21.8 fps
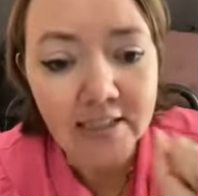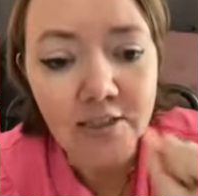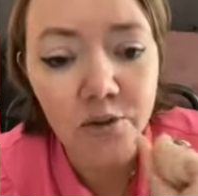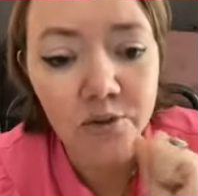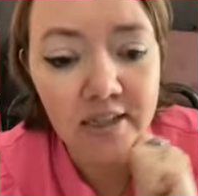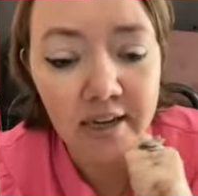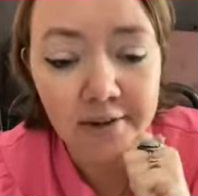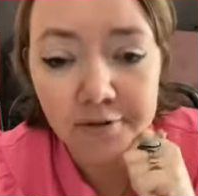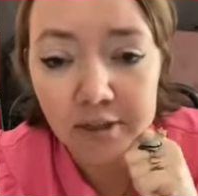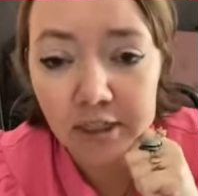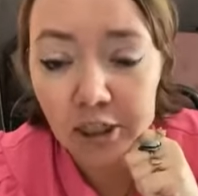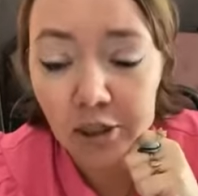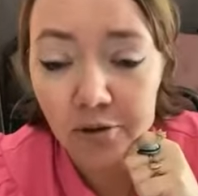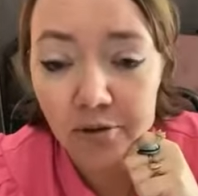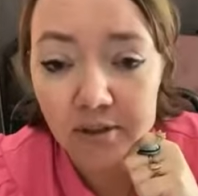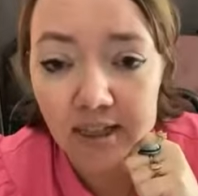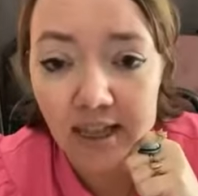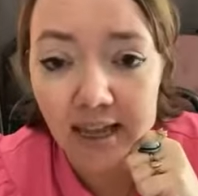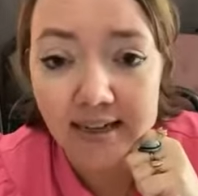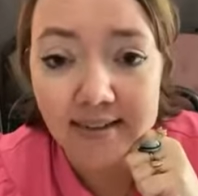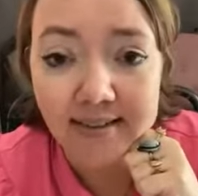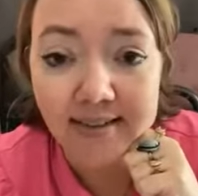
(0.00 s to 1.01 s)
So definitely
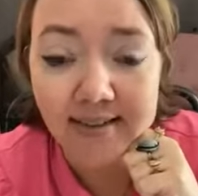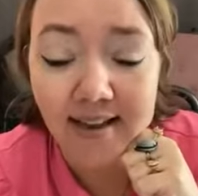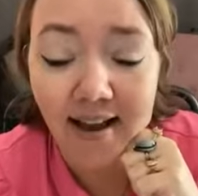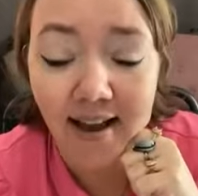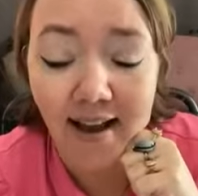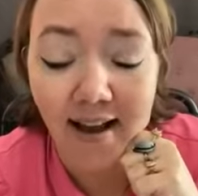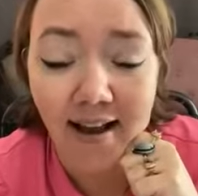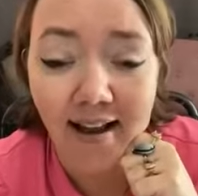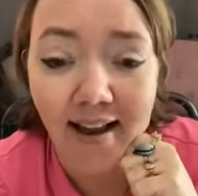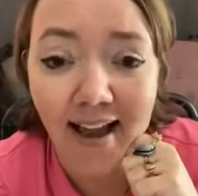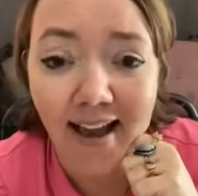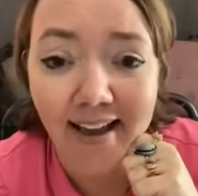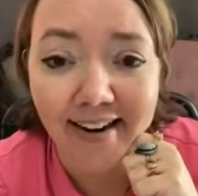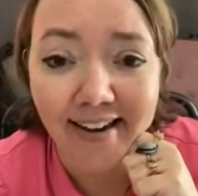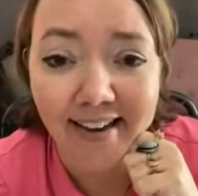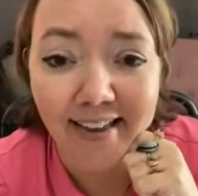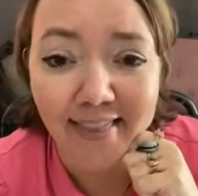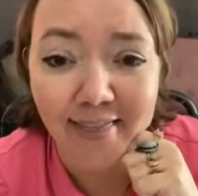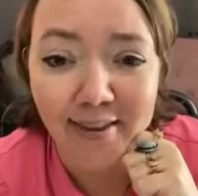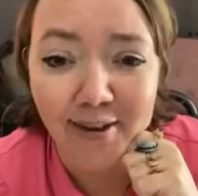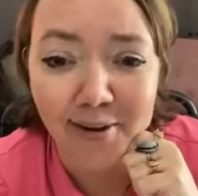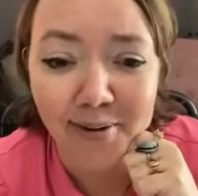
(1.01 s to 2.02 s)
utilize adding
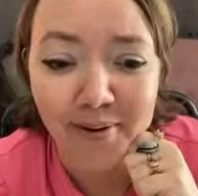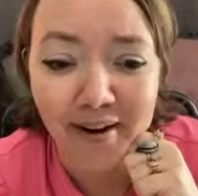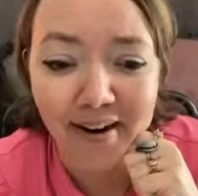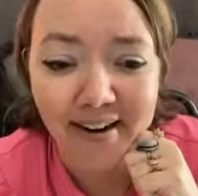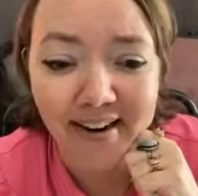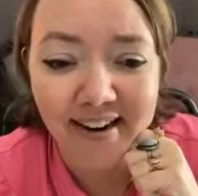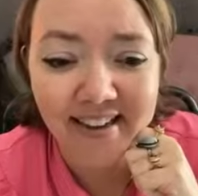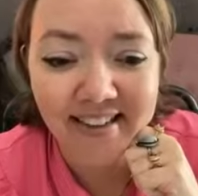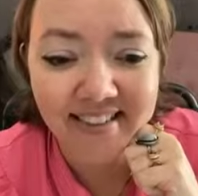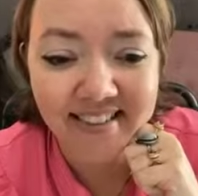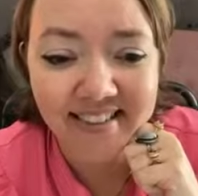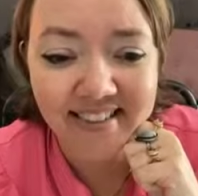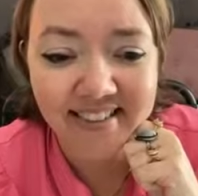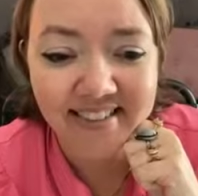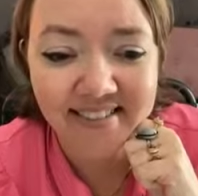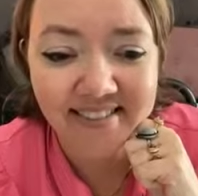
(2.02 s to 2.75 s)
in the URLs.